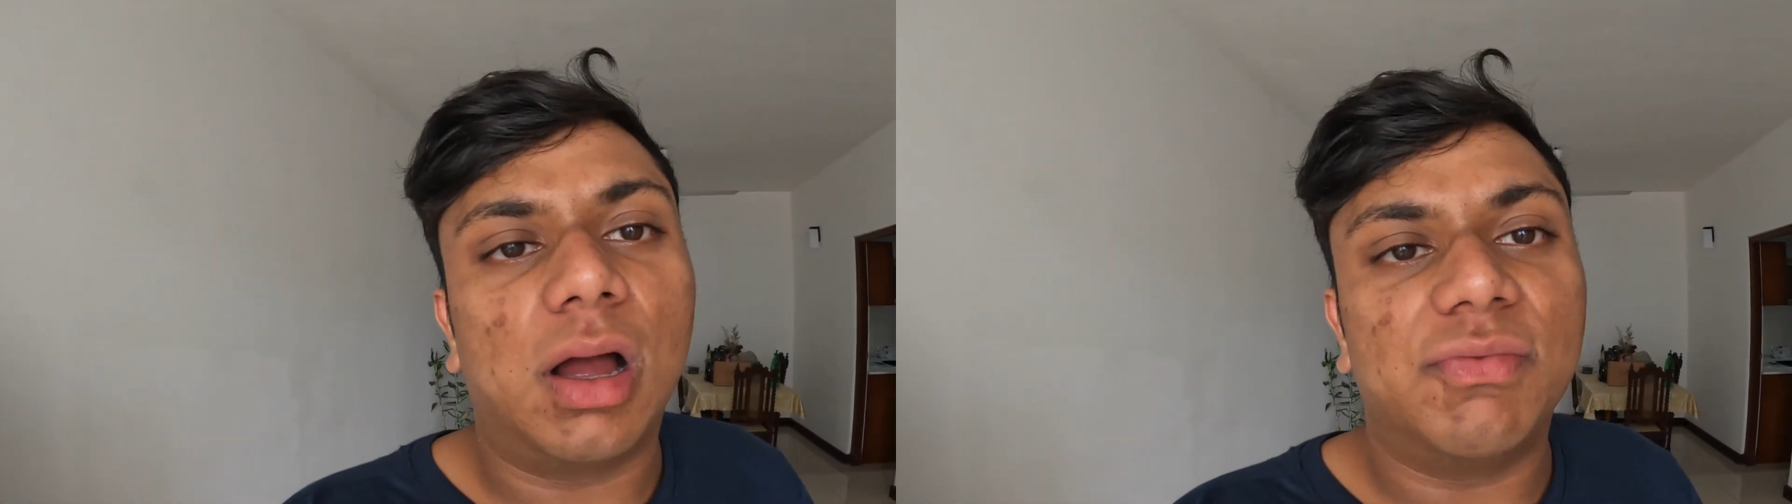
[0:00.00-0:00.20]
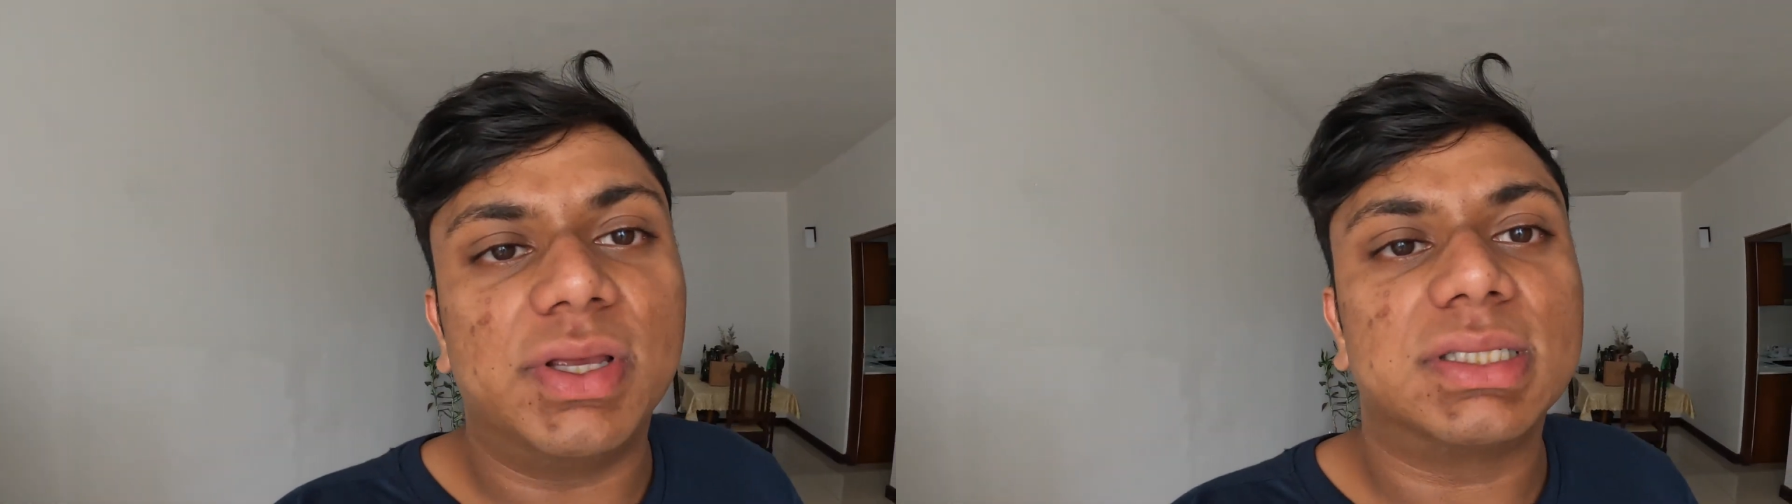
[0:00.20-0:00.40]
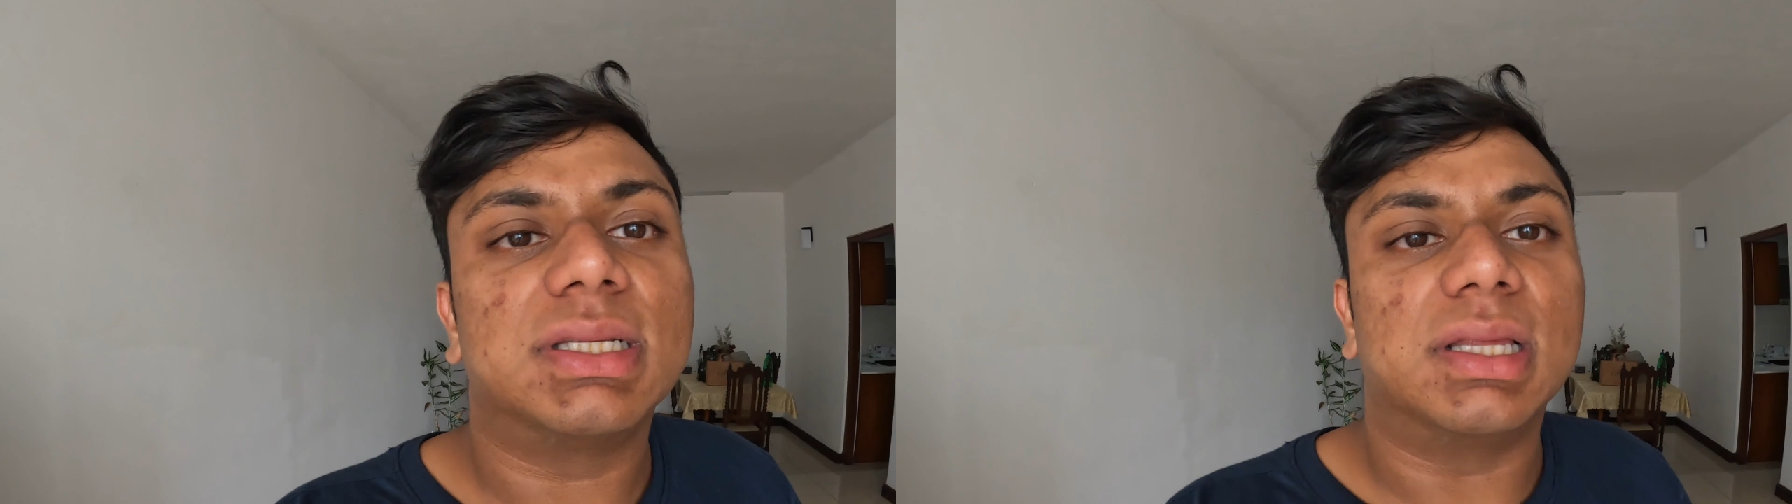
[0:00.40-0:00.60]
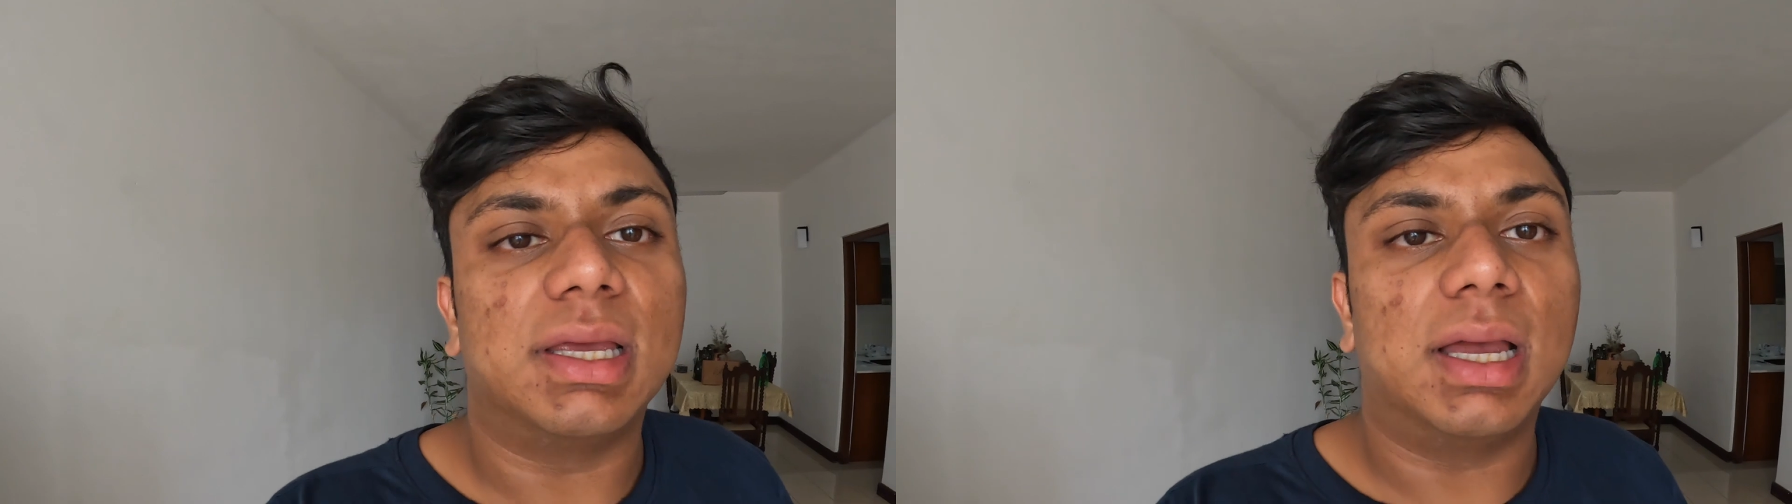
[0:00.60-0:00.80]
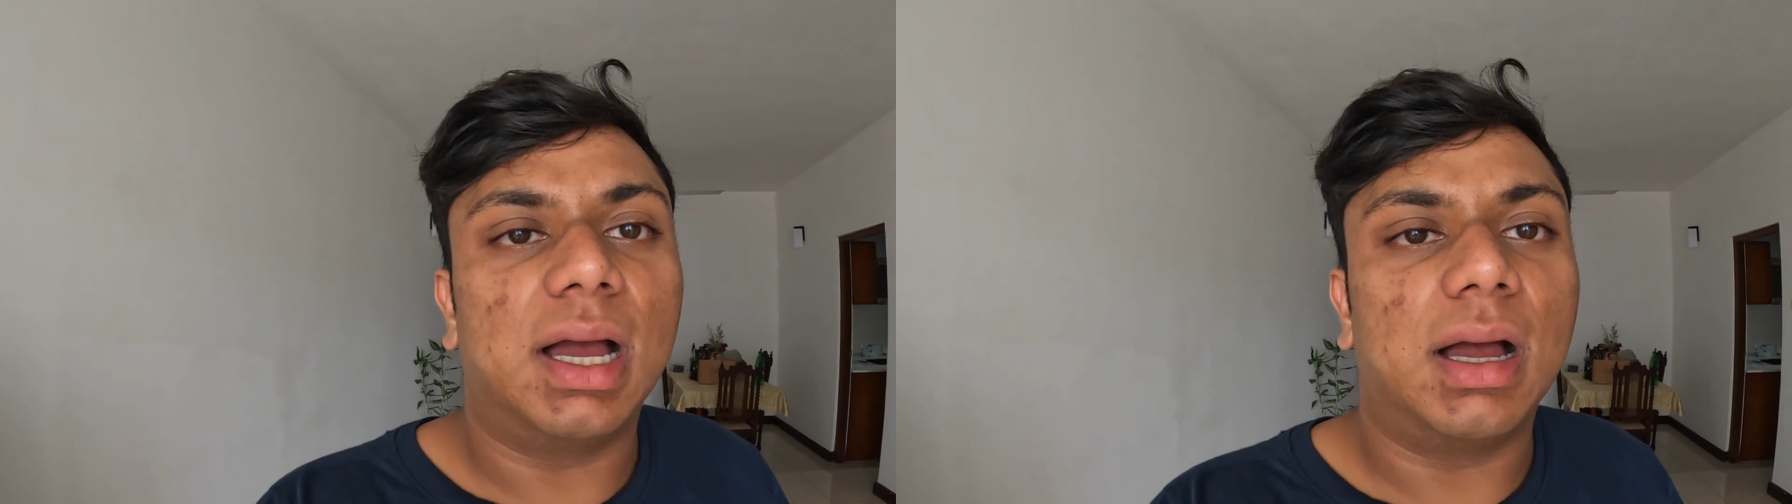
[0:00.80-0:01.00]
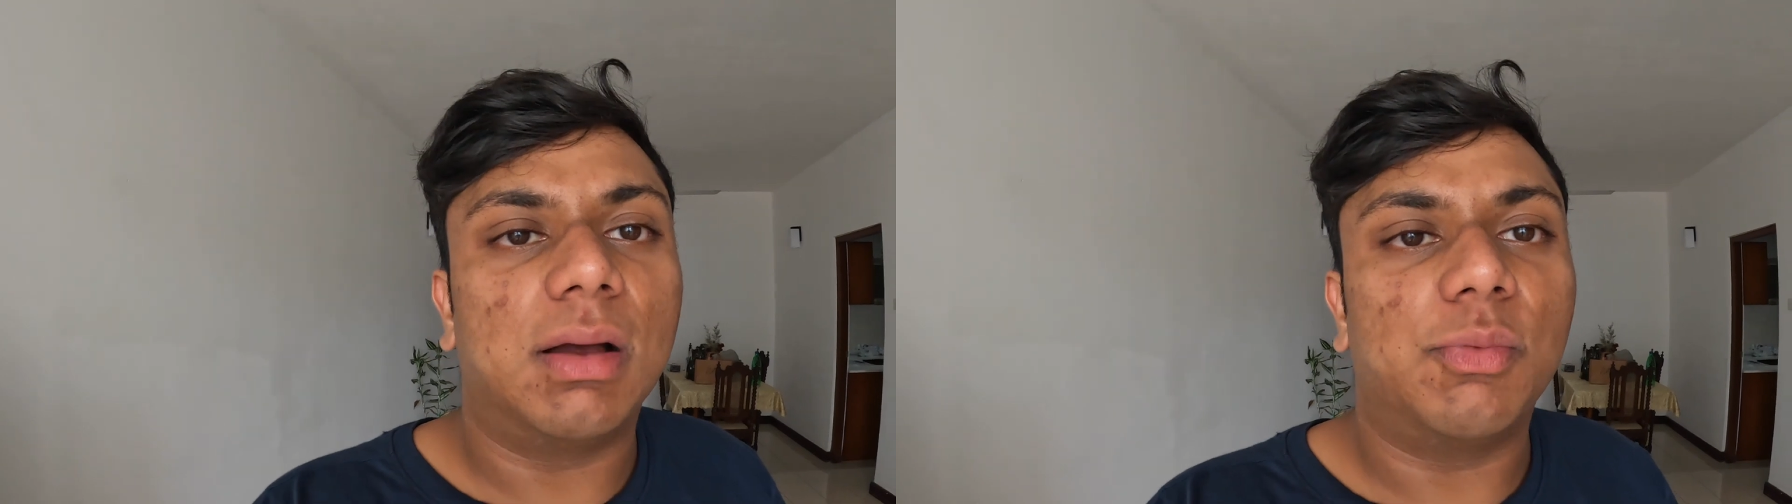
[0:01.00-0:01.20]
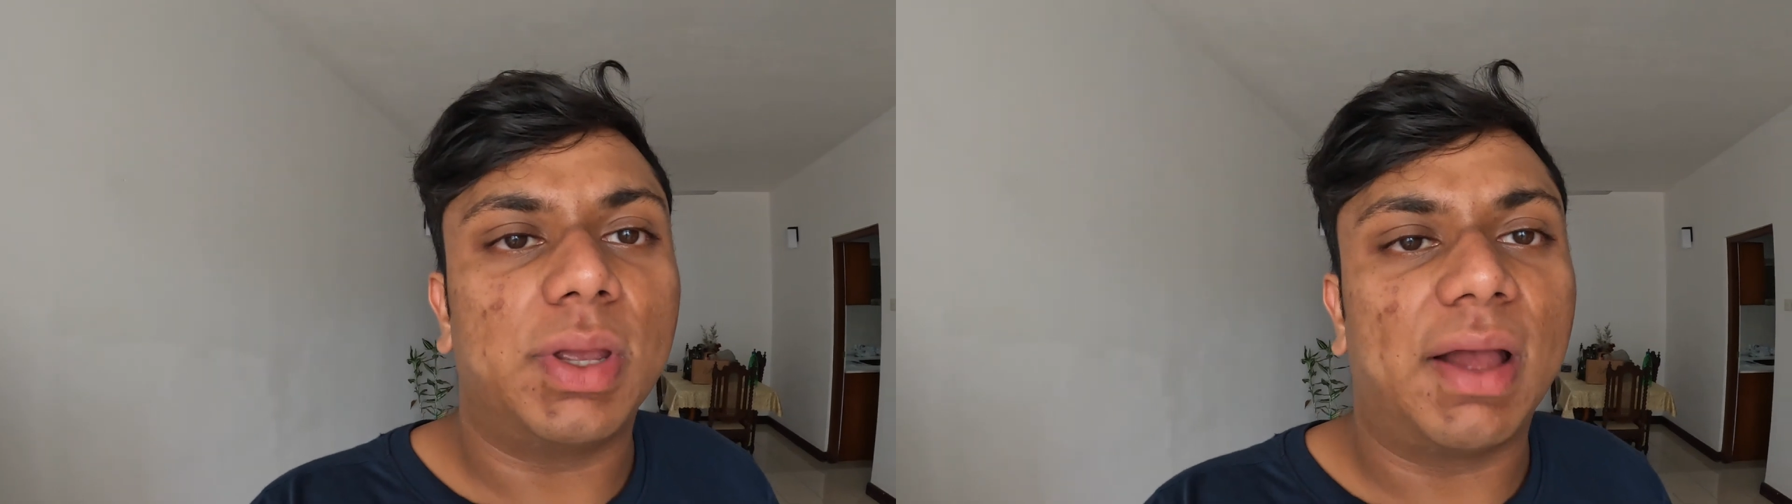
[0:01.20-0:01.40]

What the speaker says: Obviously, we